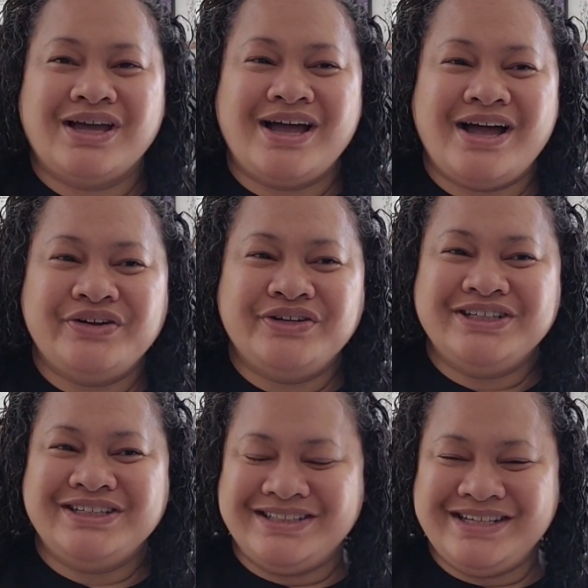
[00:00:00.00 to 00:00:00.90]

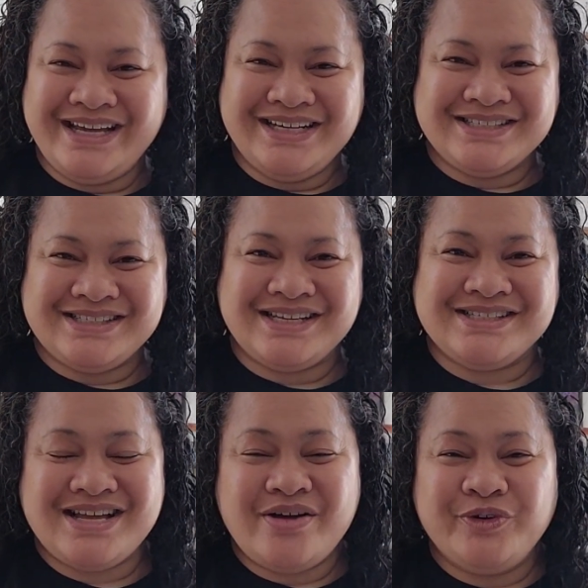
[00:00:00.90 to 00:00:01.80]
Our next
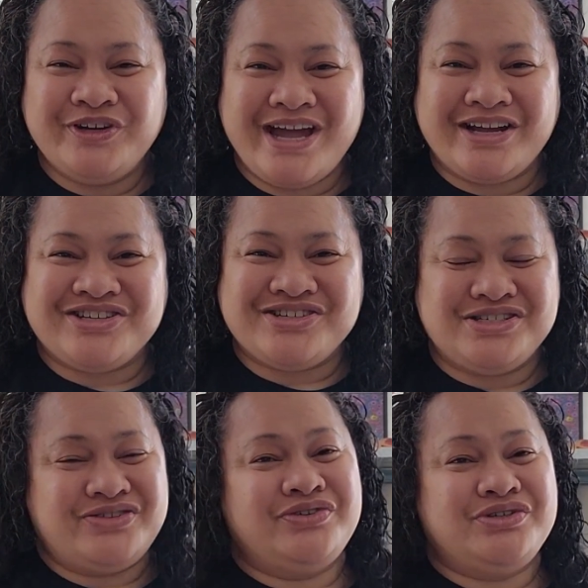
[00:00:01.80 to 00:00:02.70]
Samoan actress for